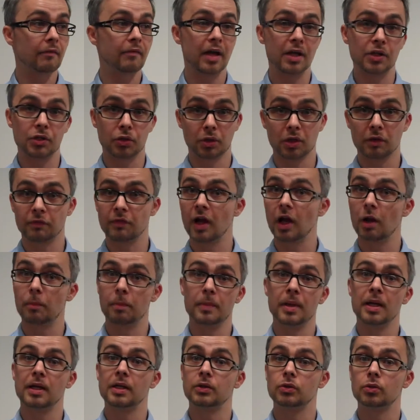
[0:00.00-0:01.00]
venture
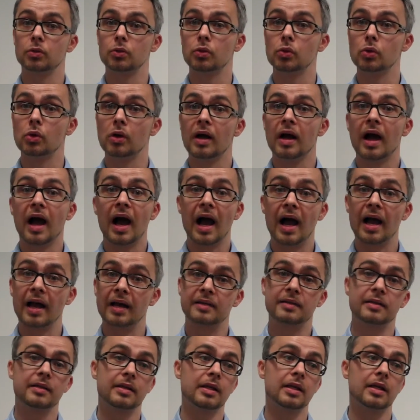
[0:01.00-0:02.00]
development to
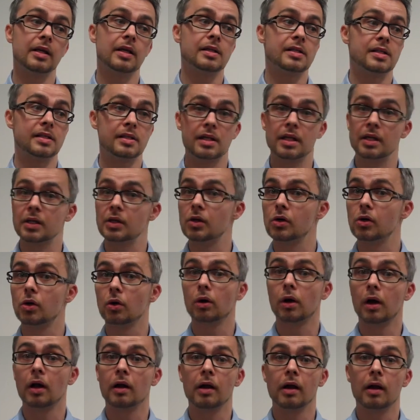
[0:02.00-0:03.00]
IT, senior,
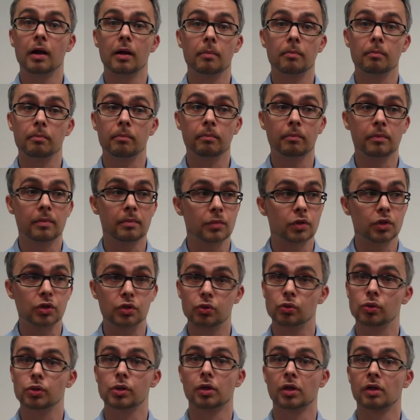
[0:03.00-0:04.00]
um,
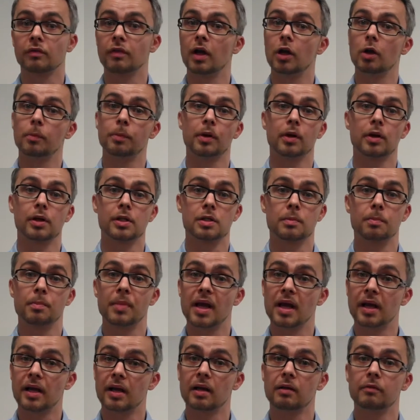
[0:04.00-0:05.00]
junior developers,
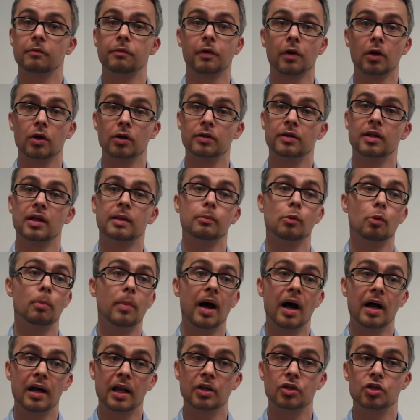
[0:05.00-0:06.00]
back and front and
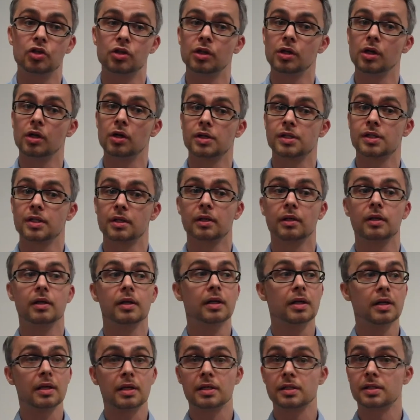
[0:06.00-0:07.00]
mobile engineers,
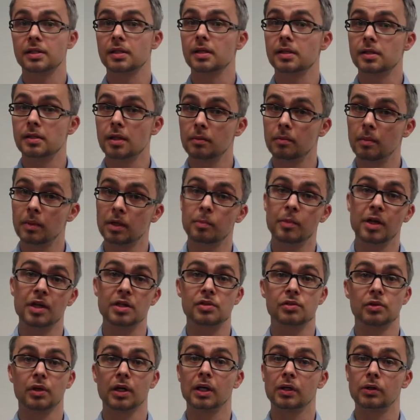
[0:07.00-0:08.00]
right. system
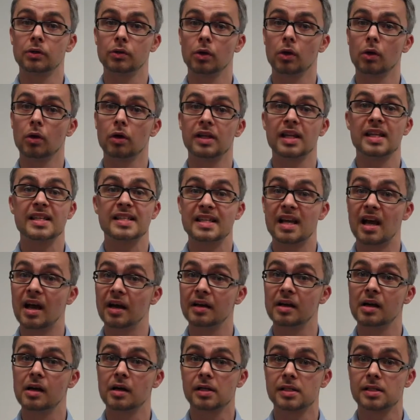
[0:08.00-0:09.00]
administrator,
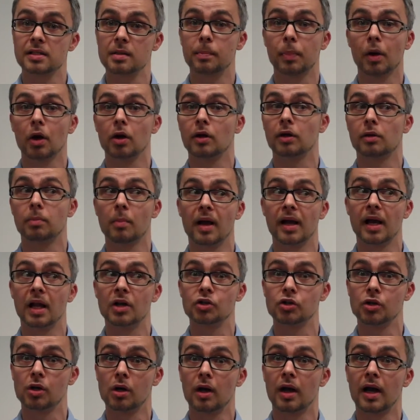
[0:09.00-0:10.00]
designers, product yeah.
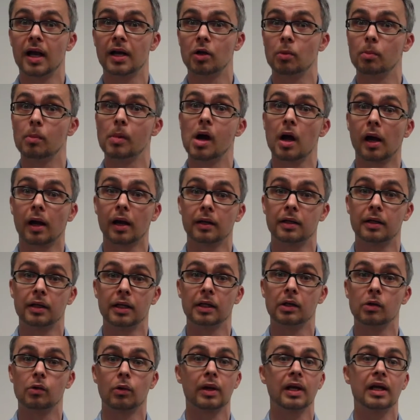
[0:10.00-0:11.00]
manager, head of
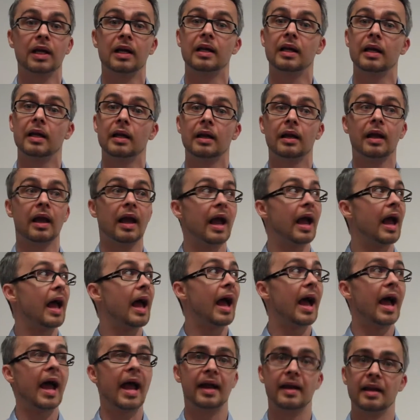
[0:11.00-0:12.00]
marketing, really
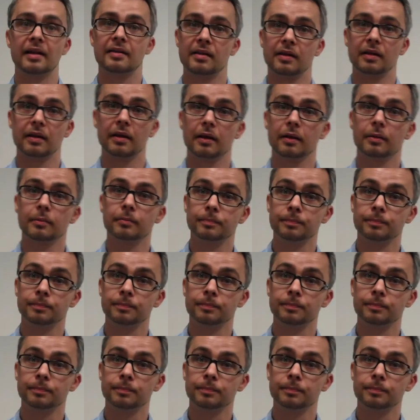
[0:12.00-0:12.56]
anything.